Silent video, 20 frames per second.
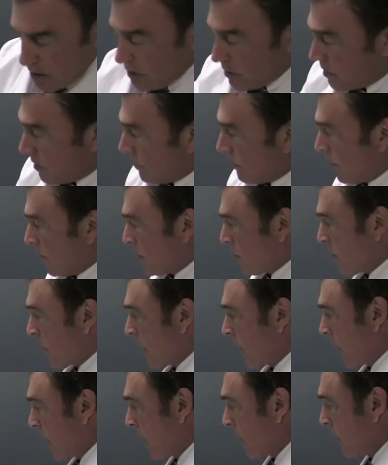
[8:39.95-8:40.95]
So first
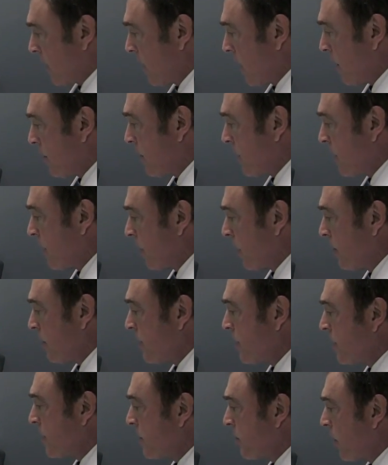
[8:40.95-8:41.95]
we're going to get the
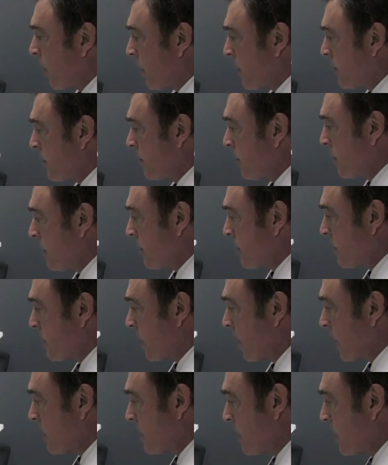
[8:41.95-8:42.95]
epidermis. This part
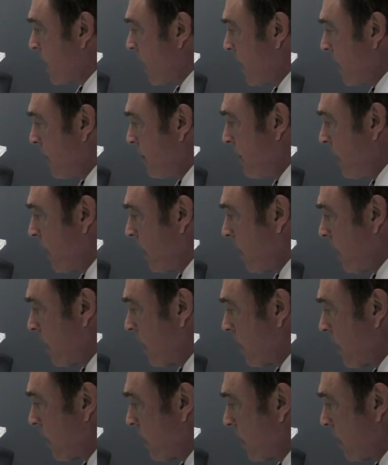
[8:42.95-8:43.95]
stings a tiny bit,
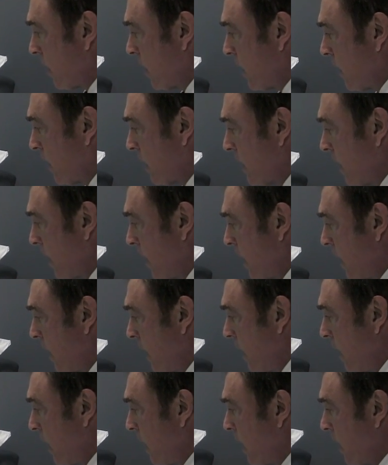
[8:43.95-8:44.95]
little
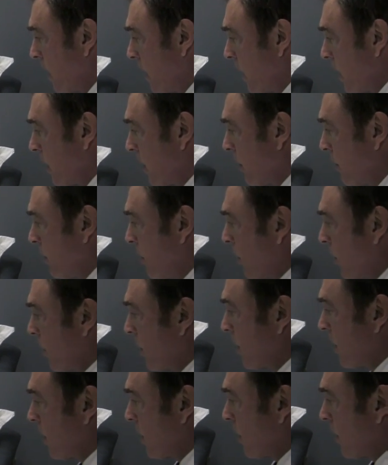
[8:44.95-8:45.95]
tiny poke.